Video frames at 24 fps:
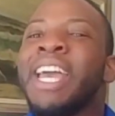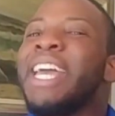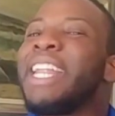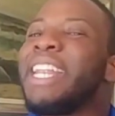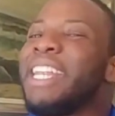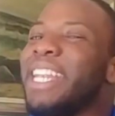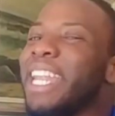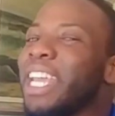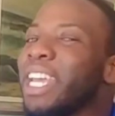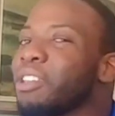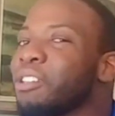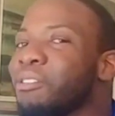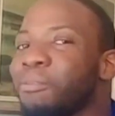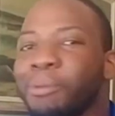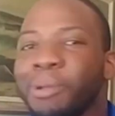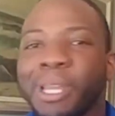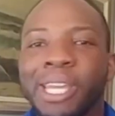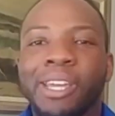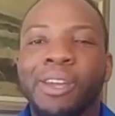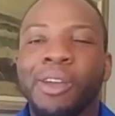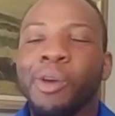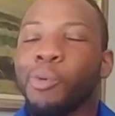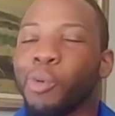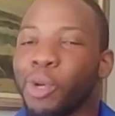Next
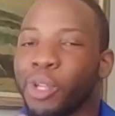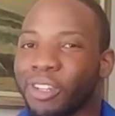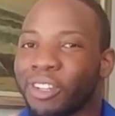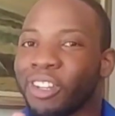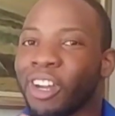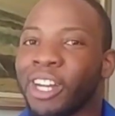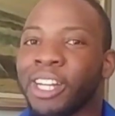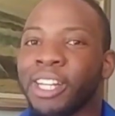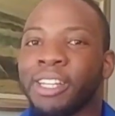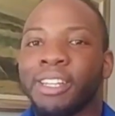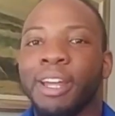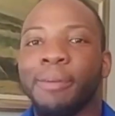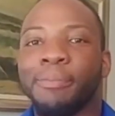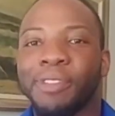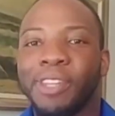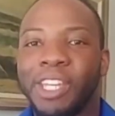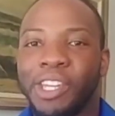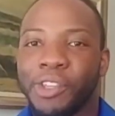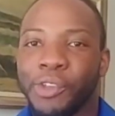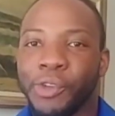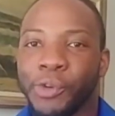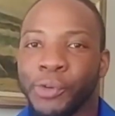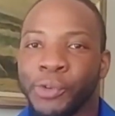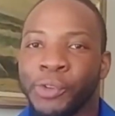week, we're starting something
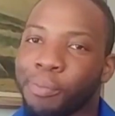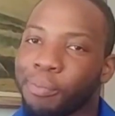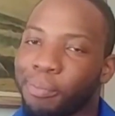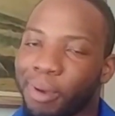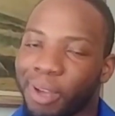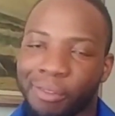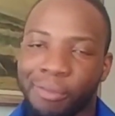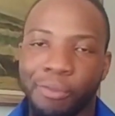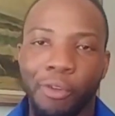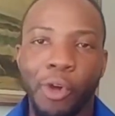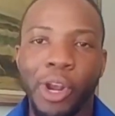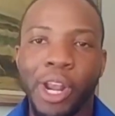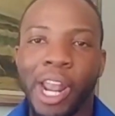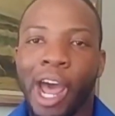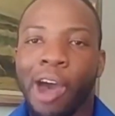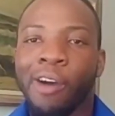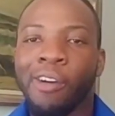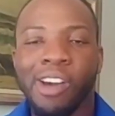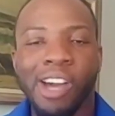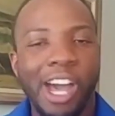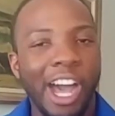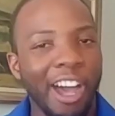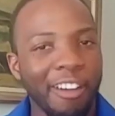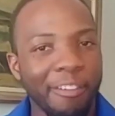new. But for
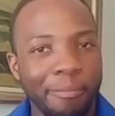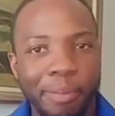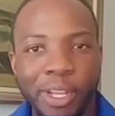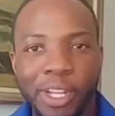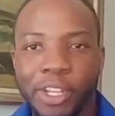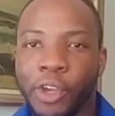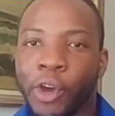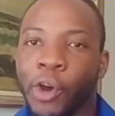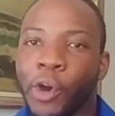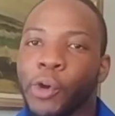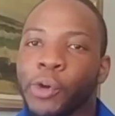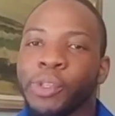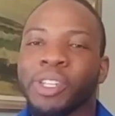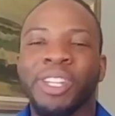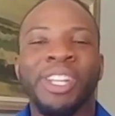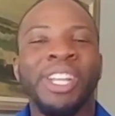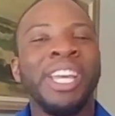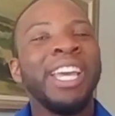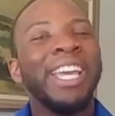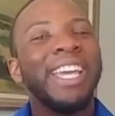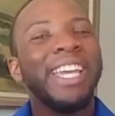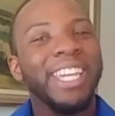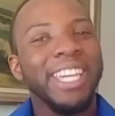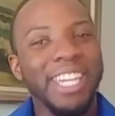now, I've been your host,
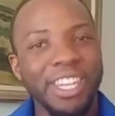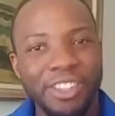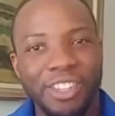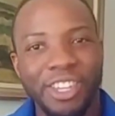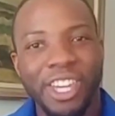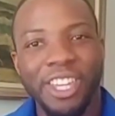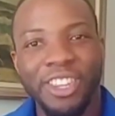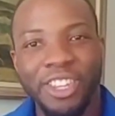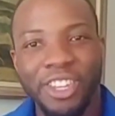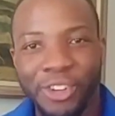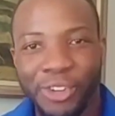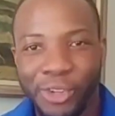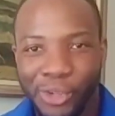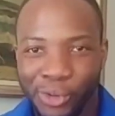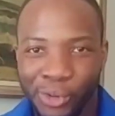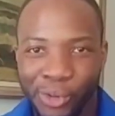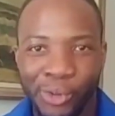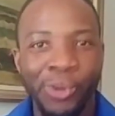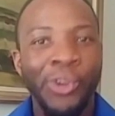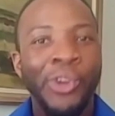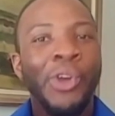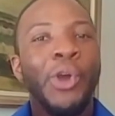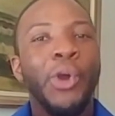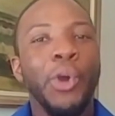Ishe Jindu
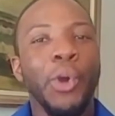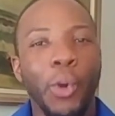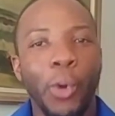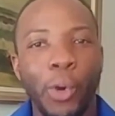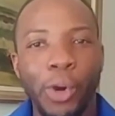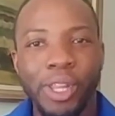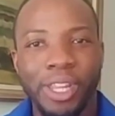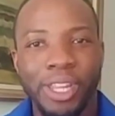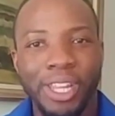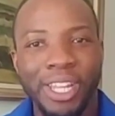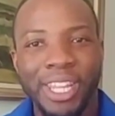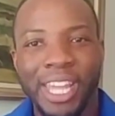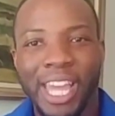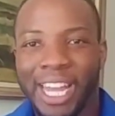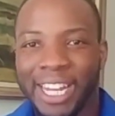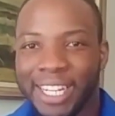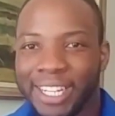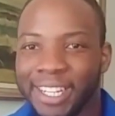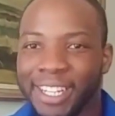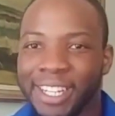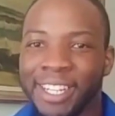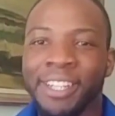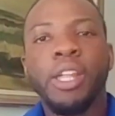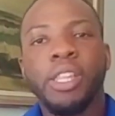or
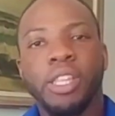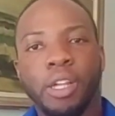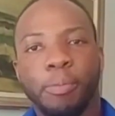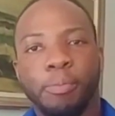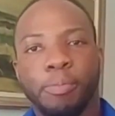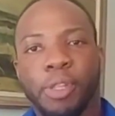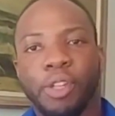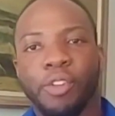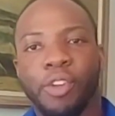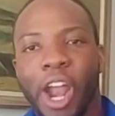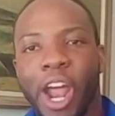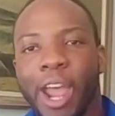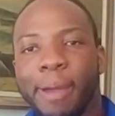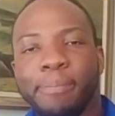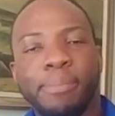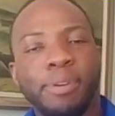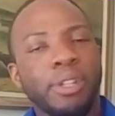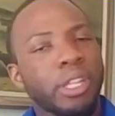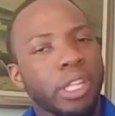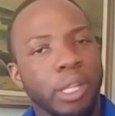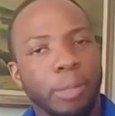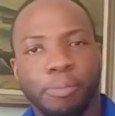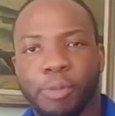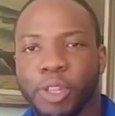Zinyati.
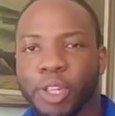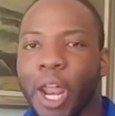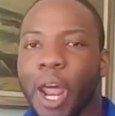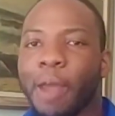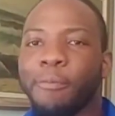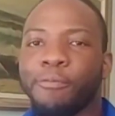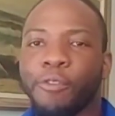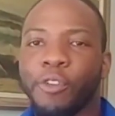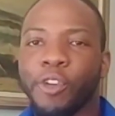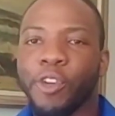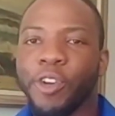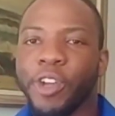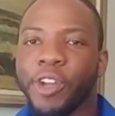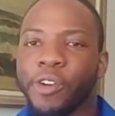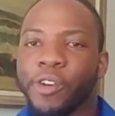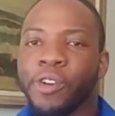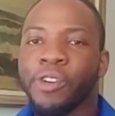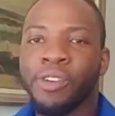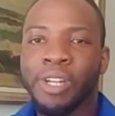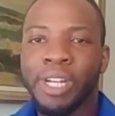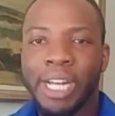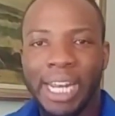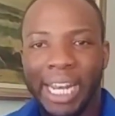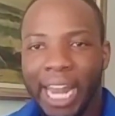Subscribe for
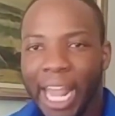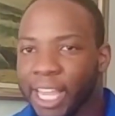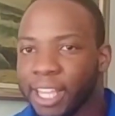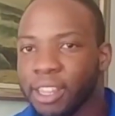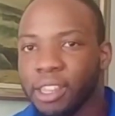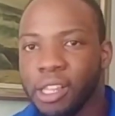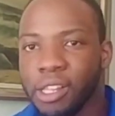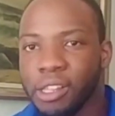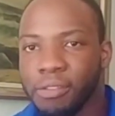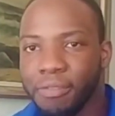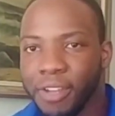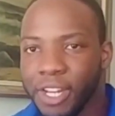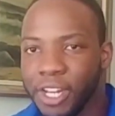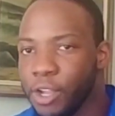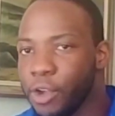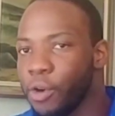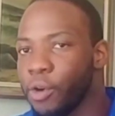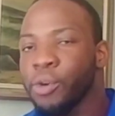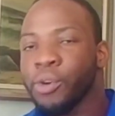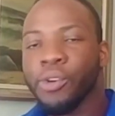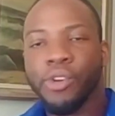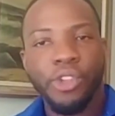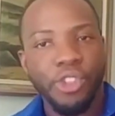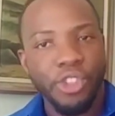real, like this
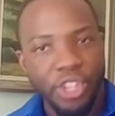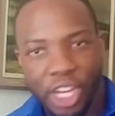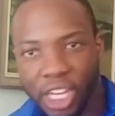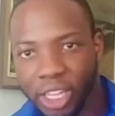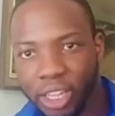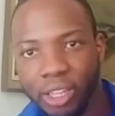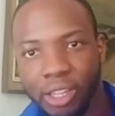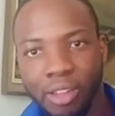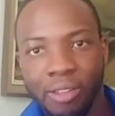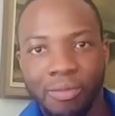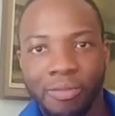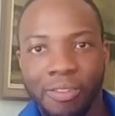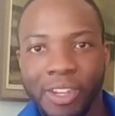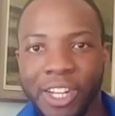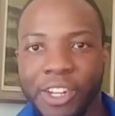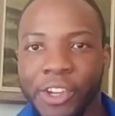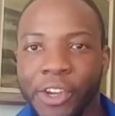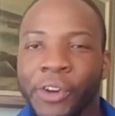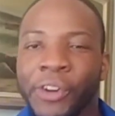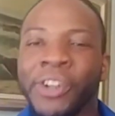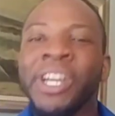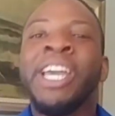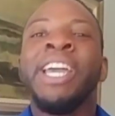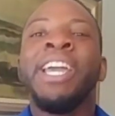video, share this
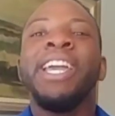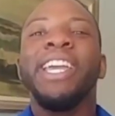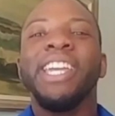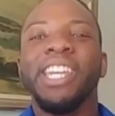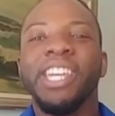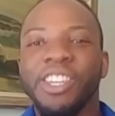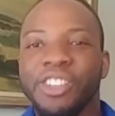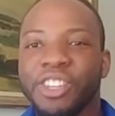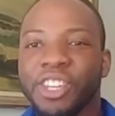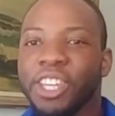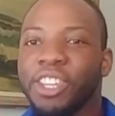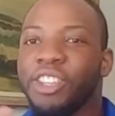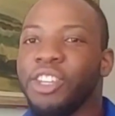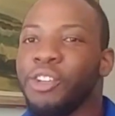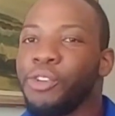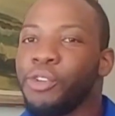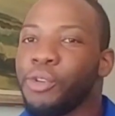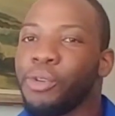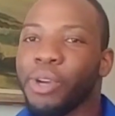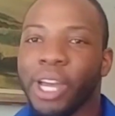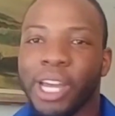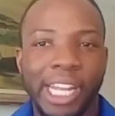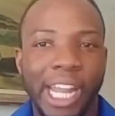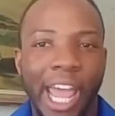video. Ishe
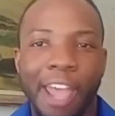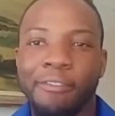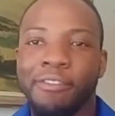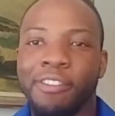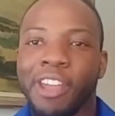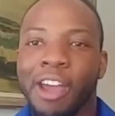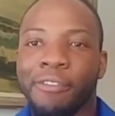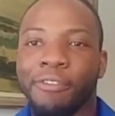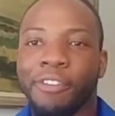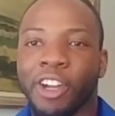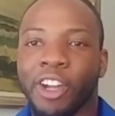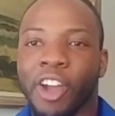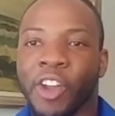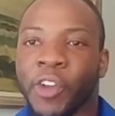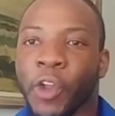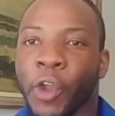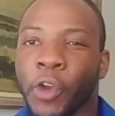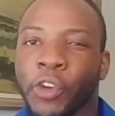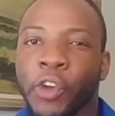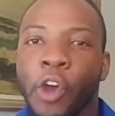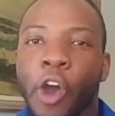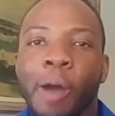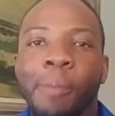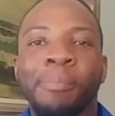Jindu at
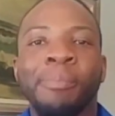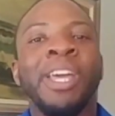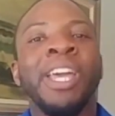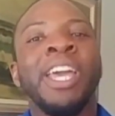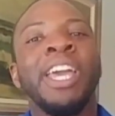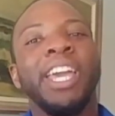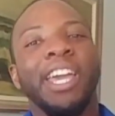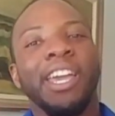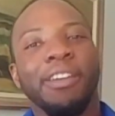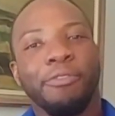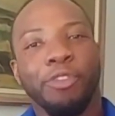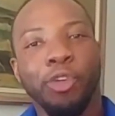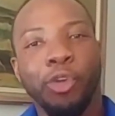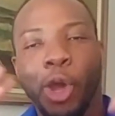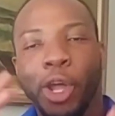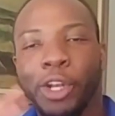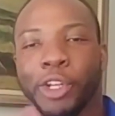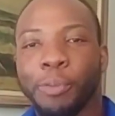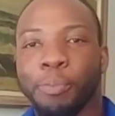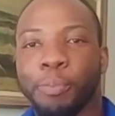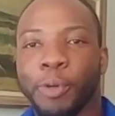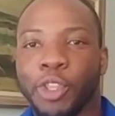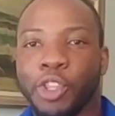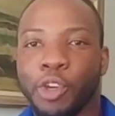ivafrica.com if you want
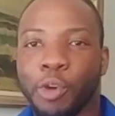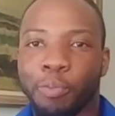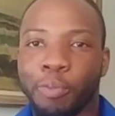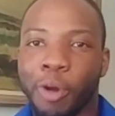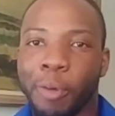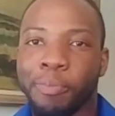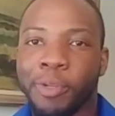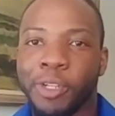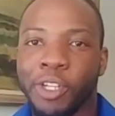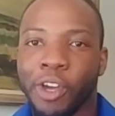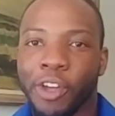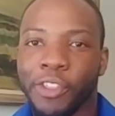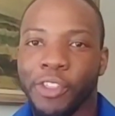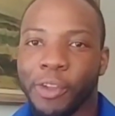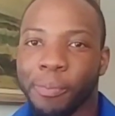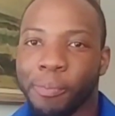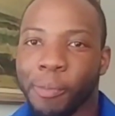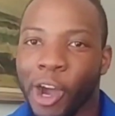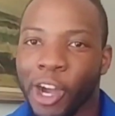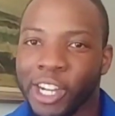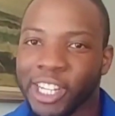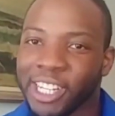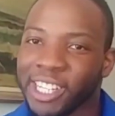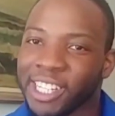to put your property on the
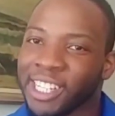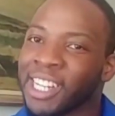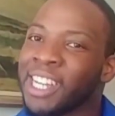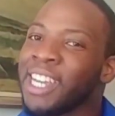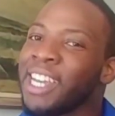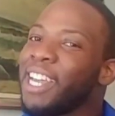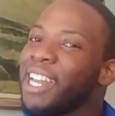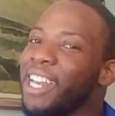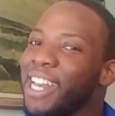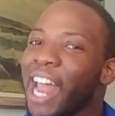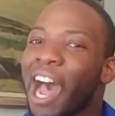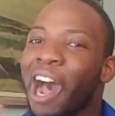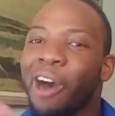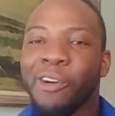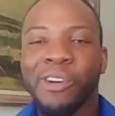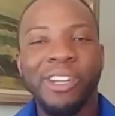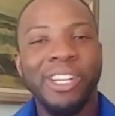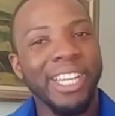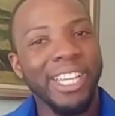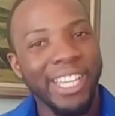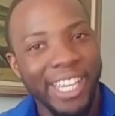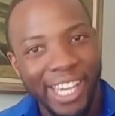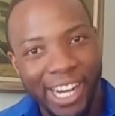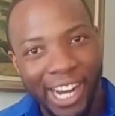market. Now,
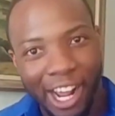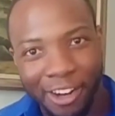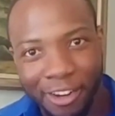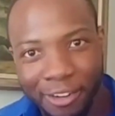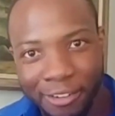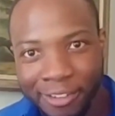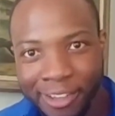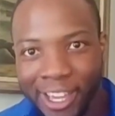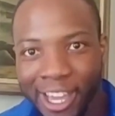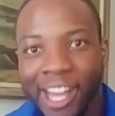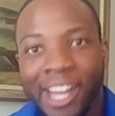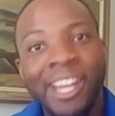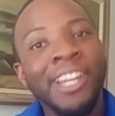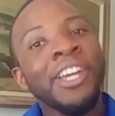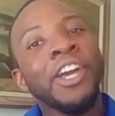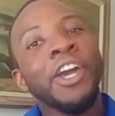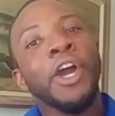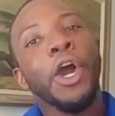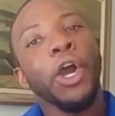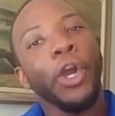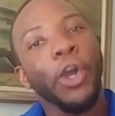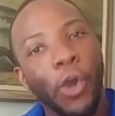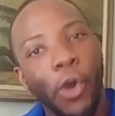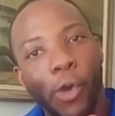get out of here,
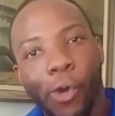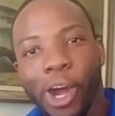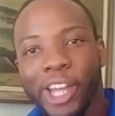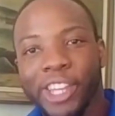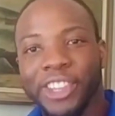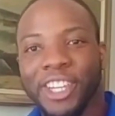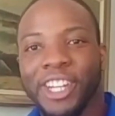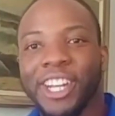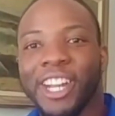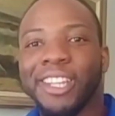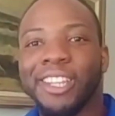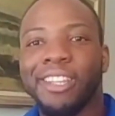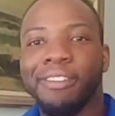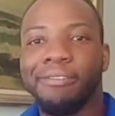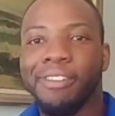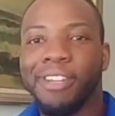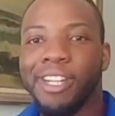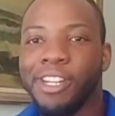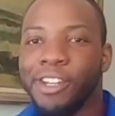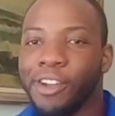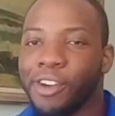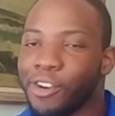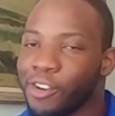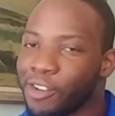go watch another
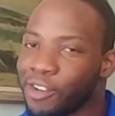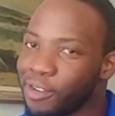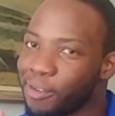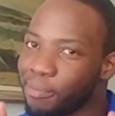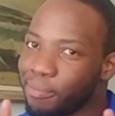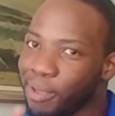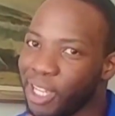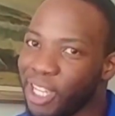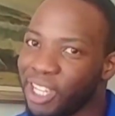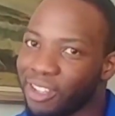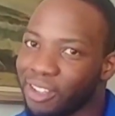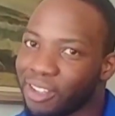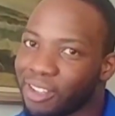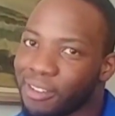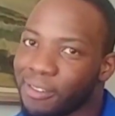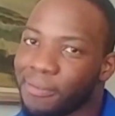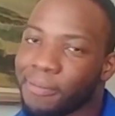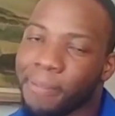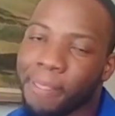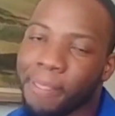video. Peace.